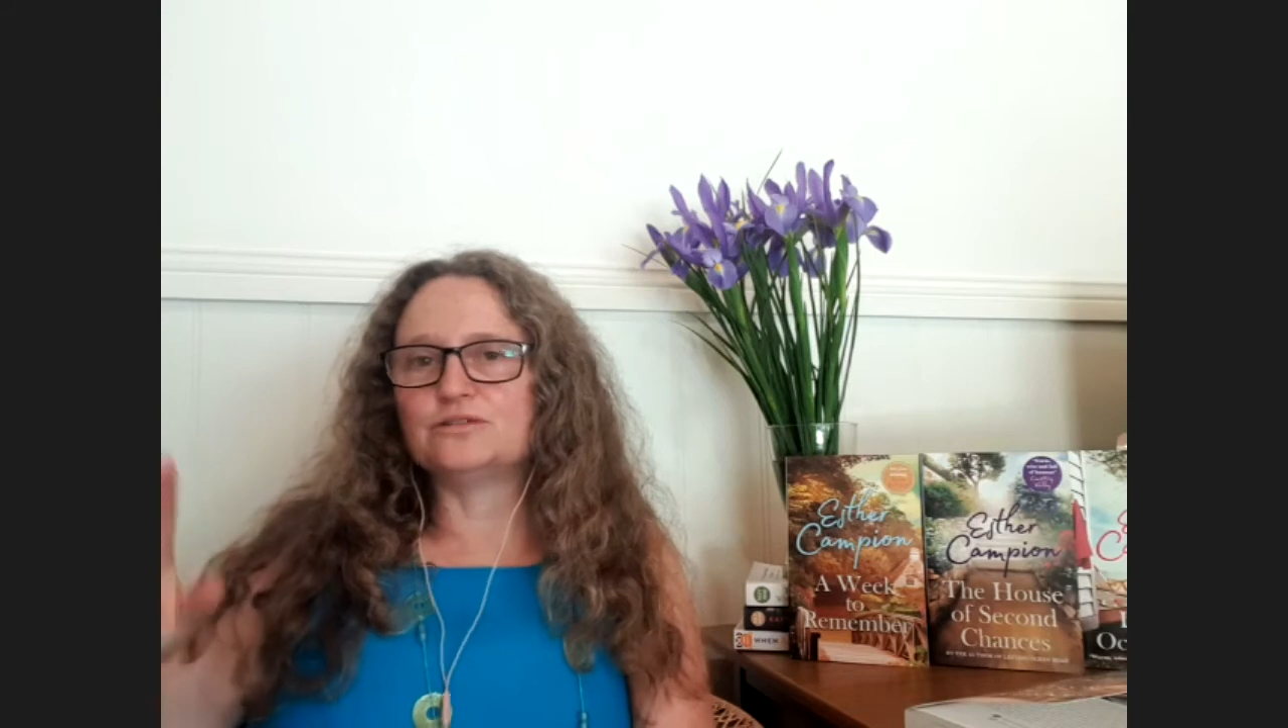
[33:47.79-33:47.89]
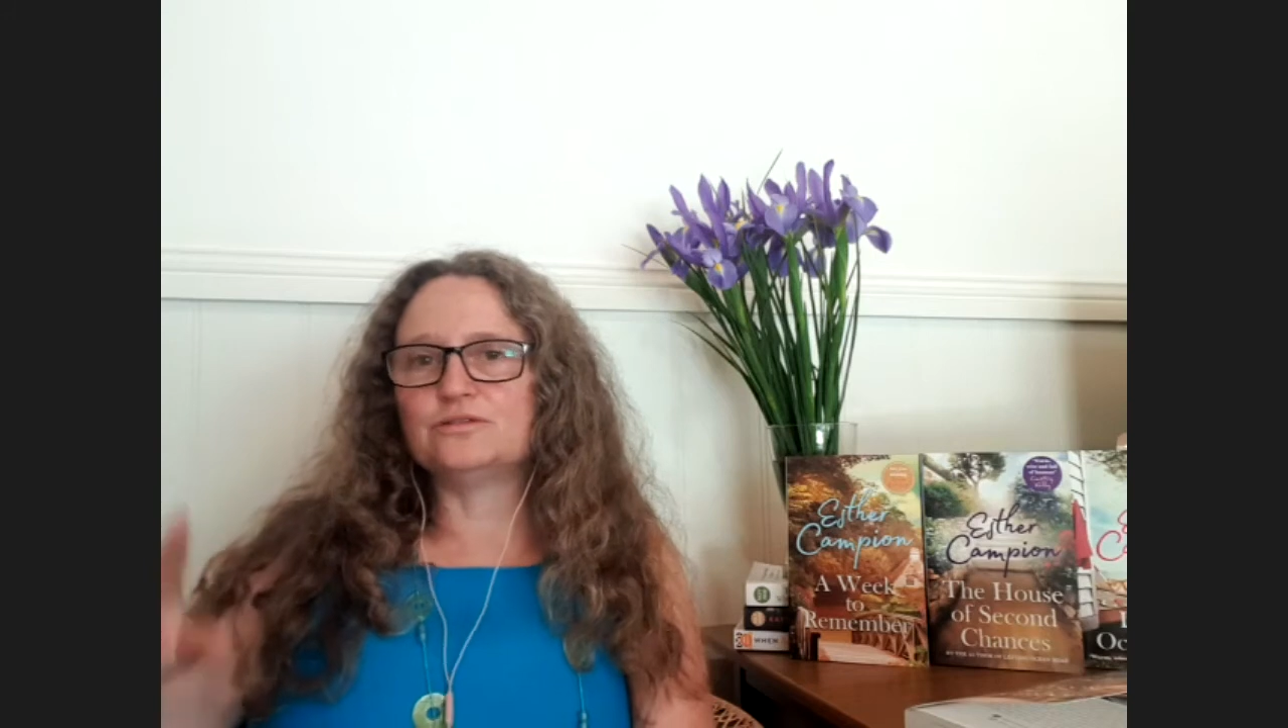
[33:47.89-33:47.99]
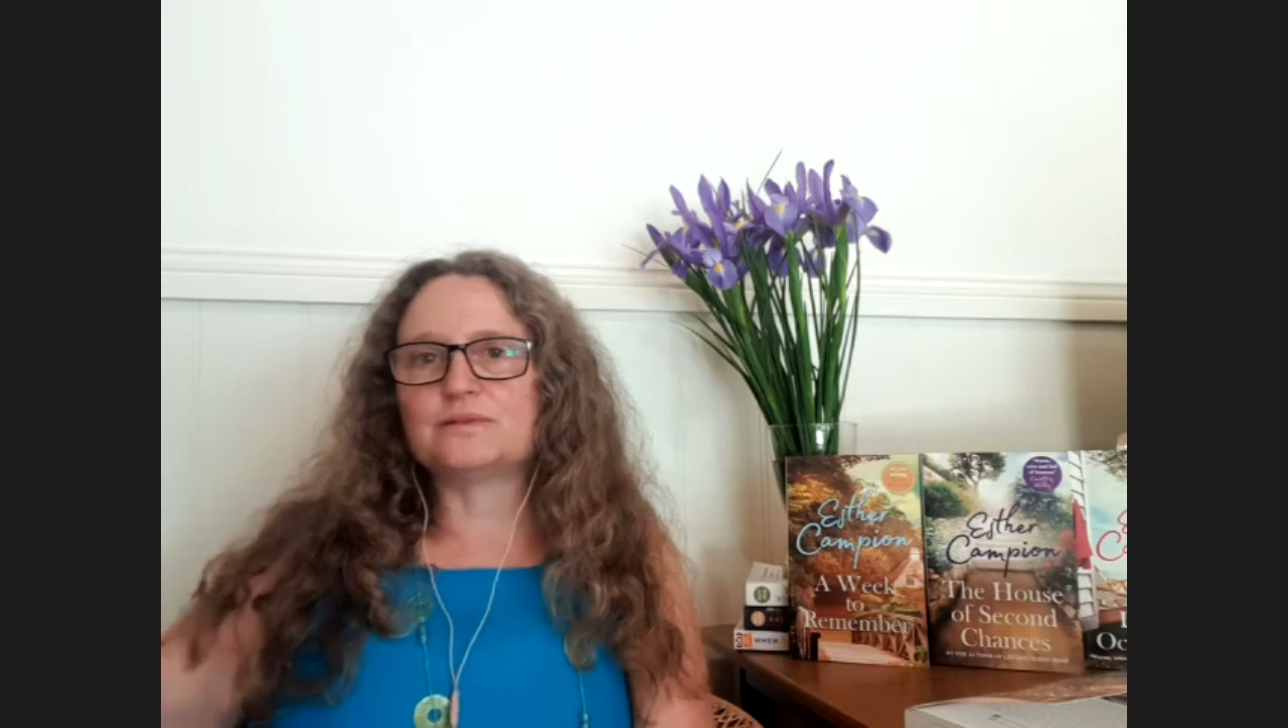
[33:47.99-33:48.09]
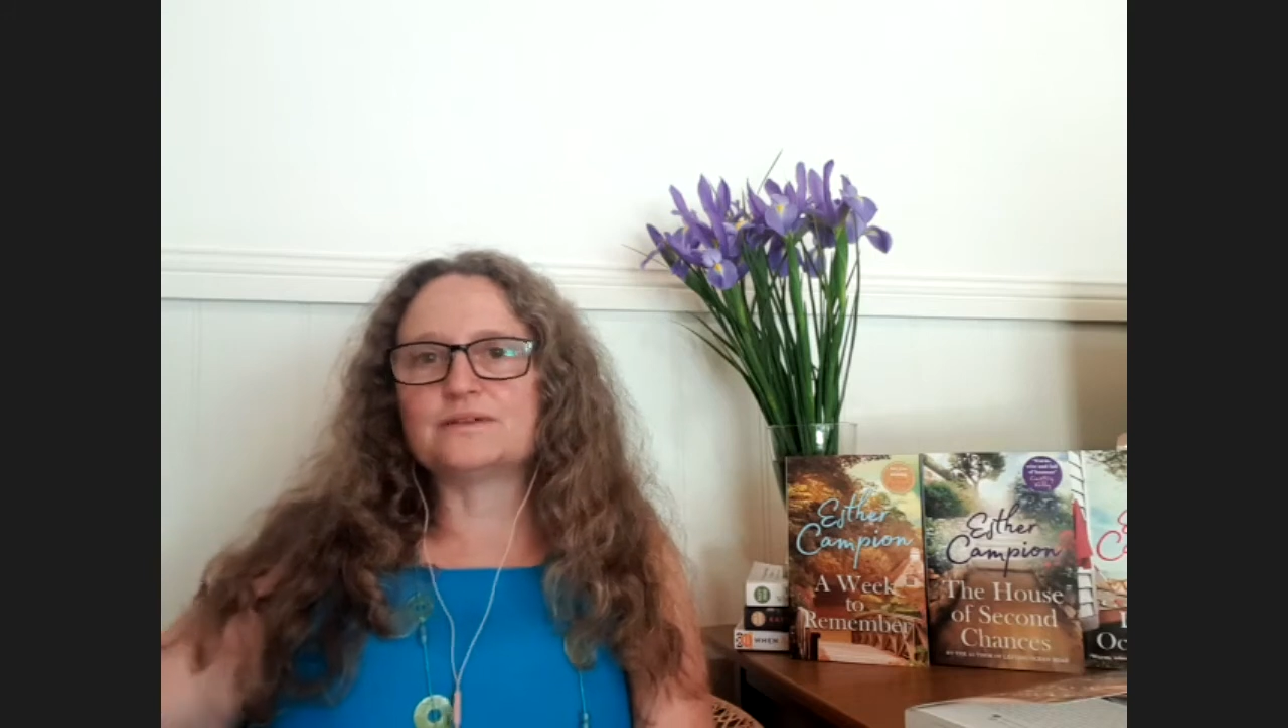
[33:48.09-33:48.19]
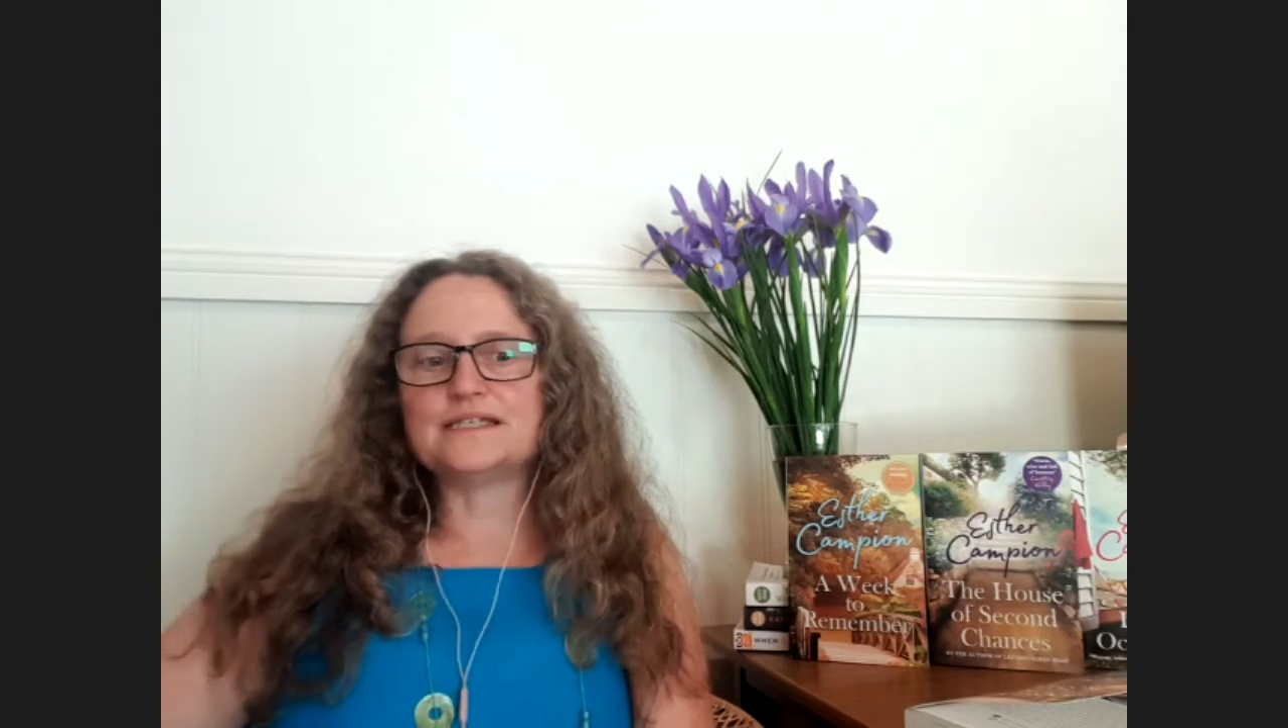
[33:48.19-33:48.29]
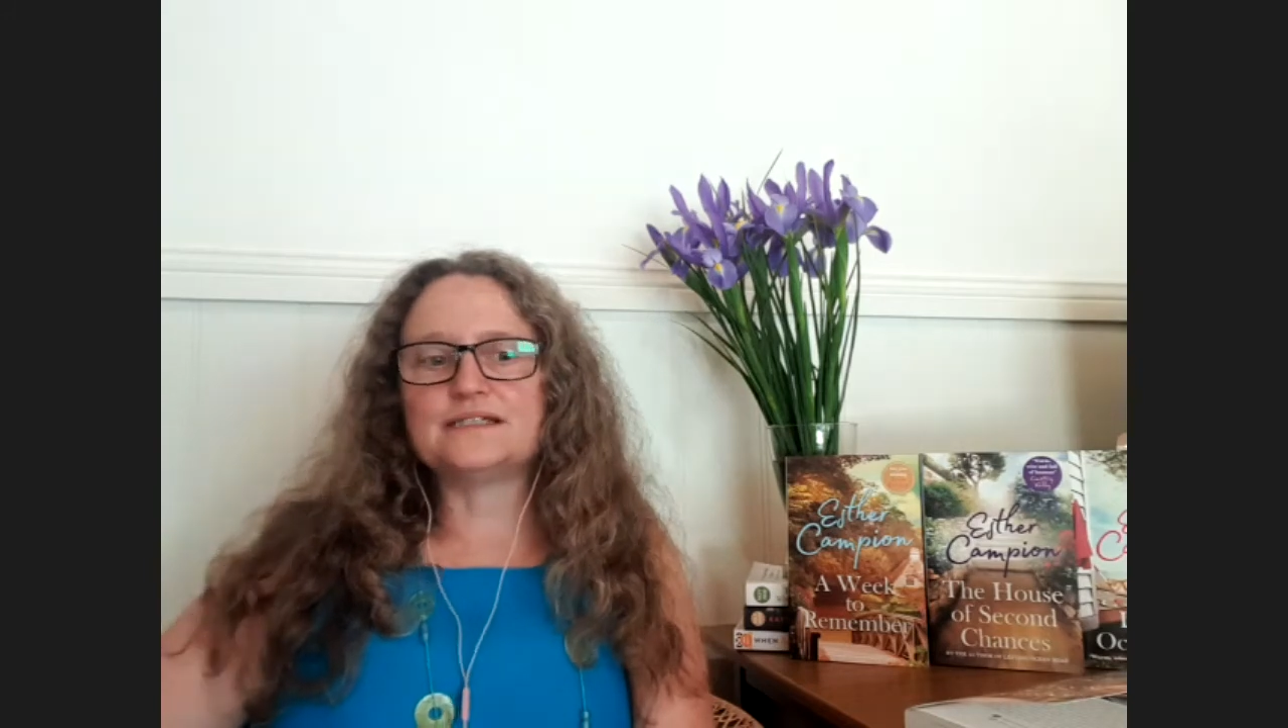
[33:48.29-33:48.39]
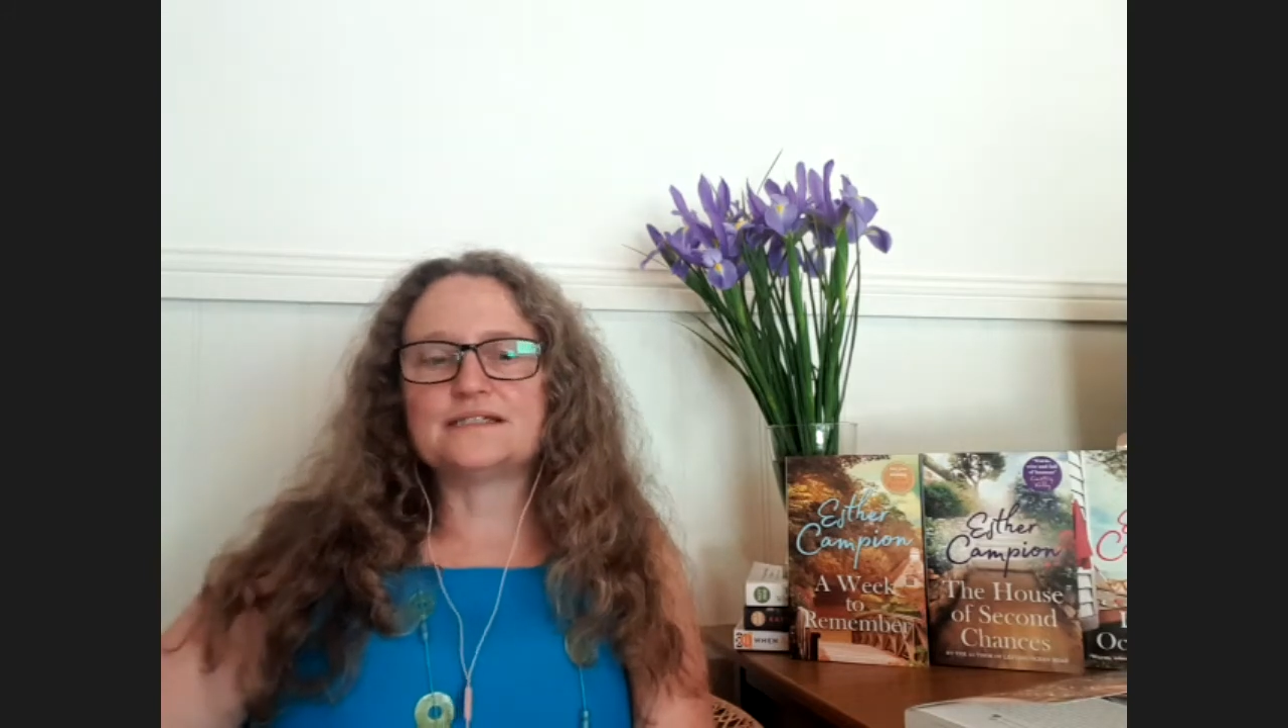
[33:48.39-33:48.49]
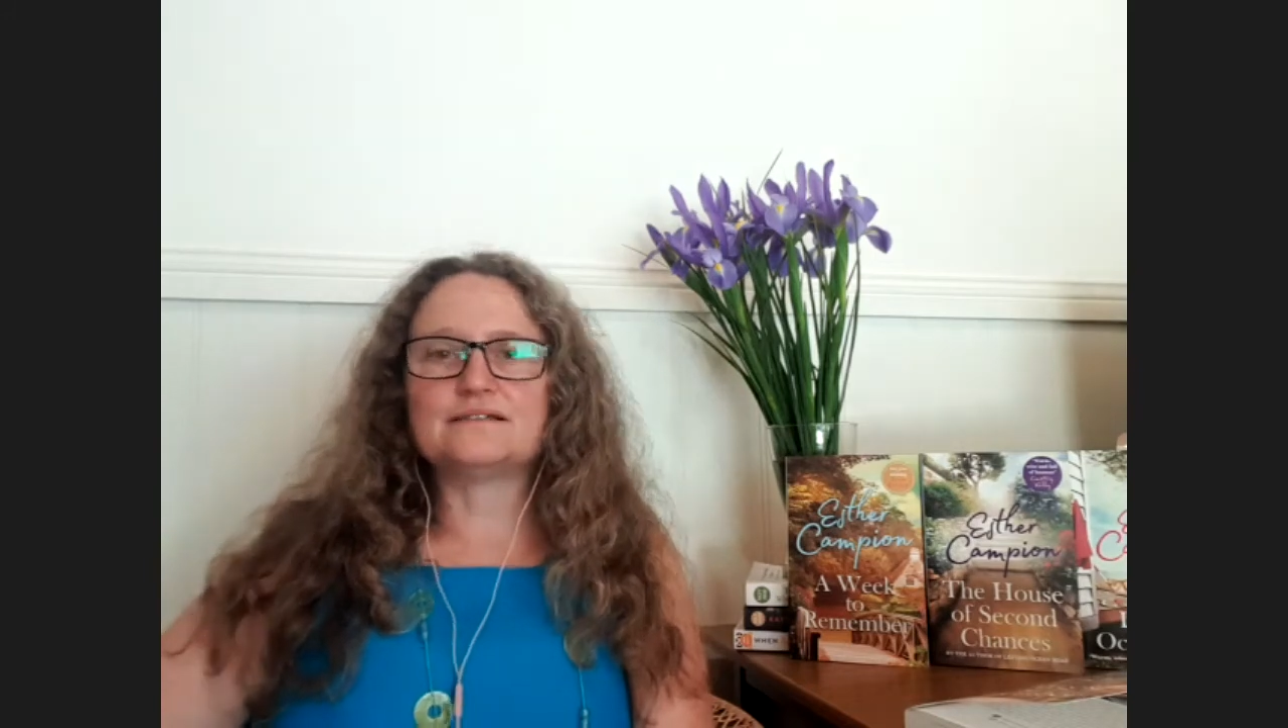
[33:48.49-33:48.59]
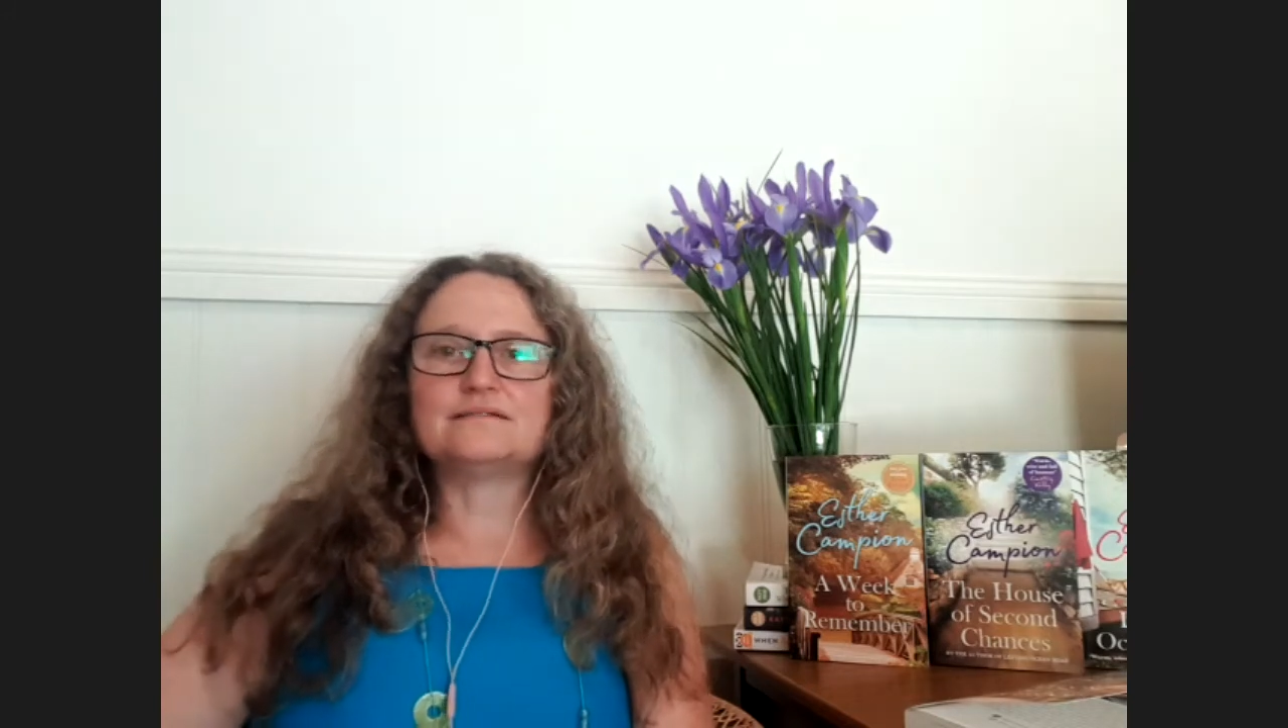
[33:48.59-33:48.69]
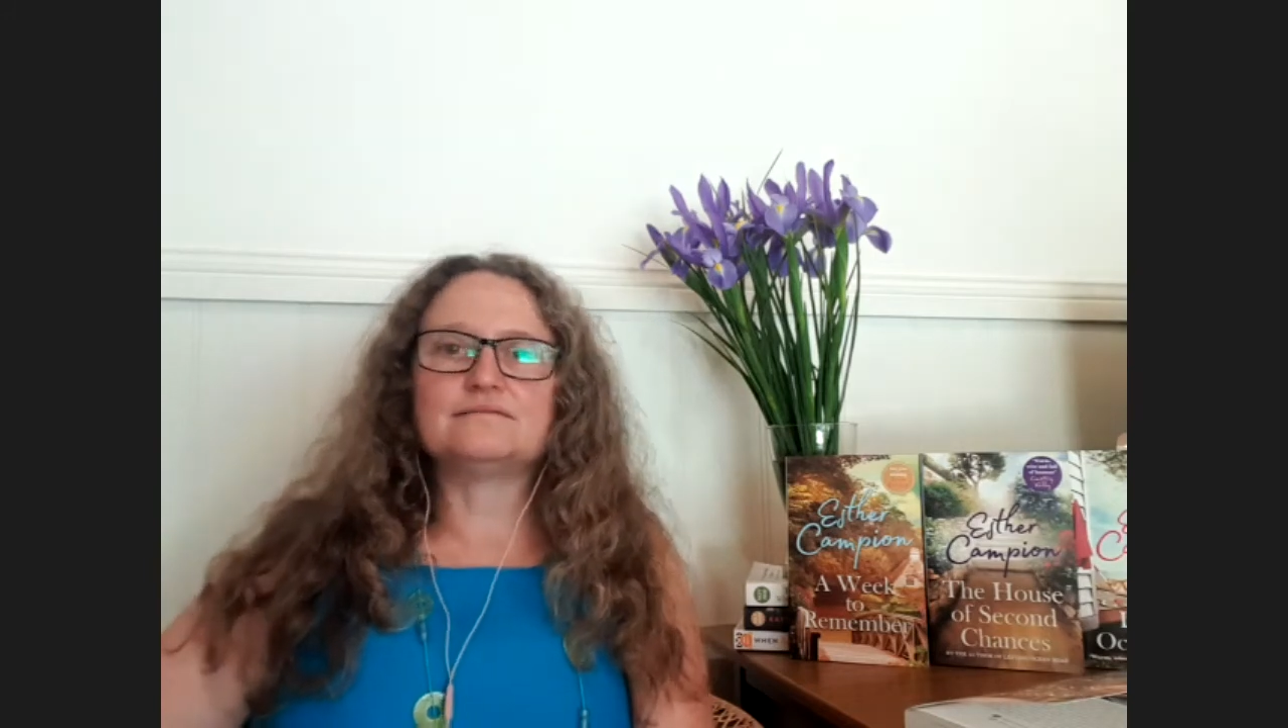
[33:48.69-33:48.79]
Uber Eats
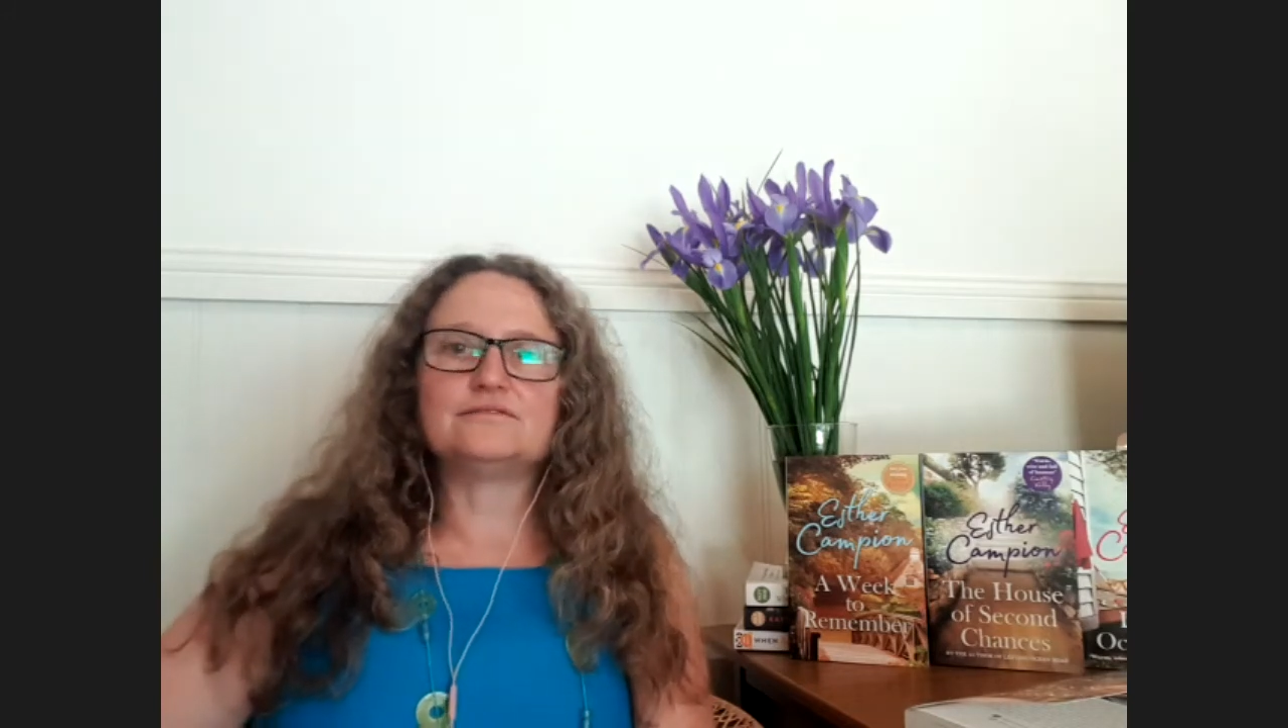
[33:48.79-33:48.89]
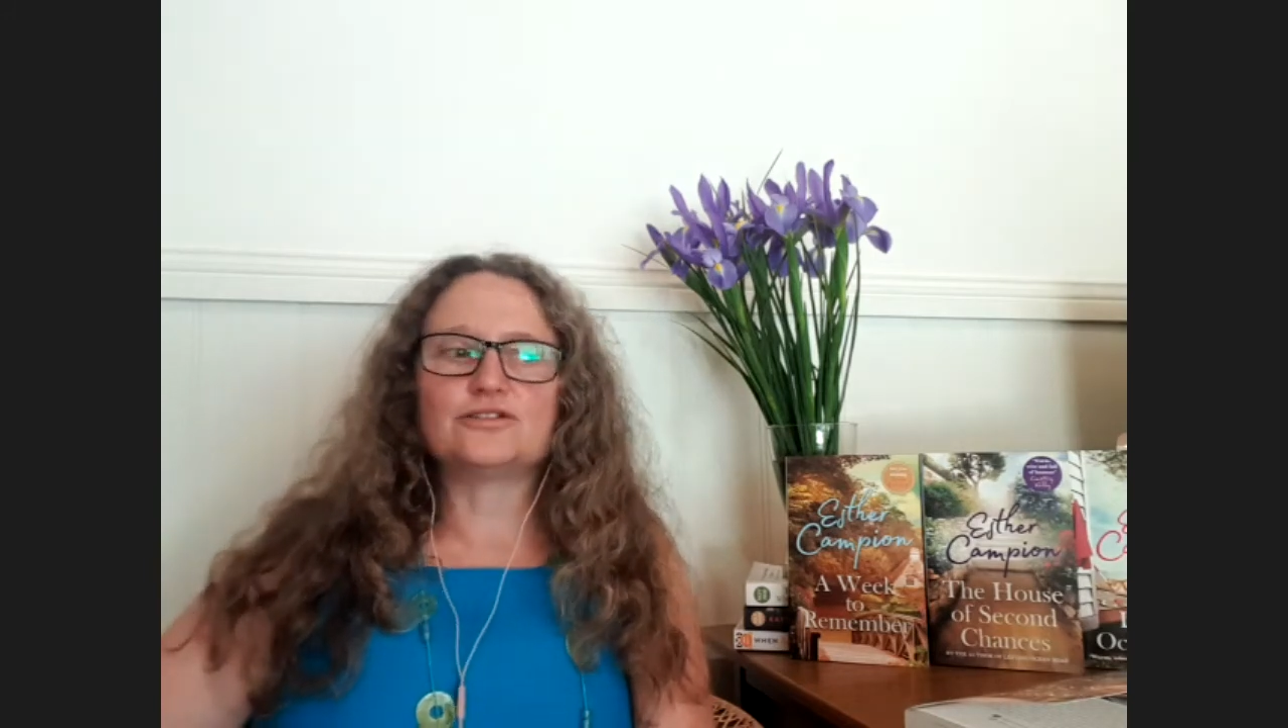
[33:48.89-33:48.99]
and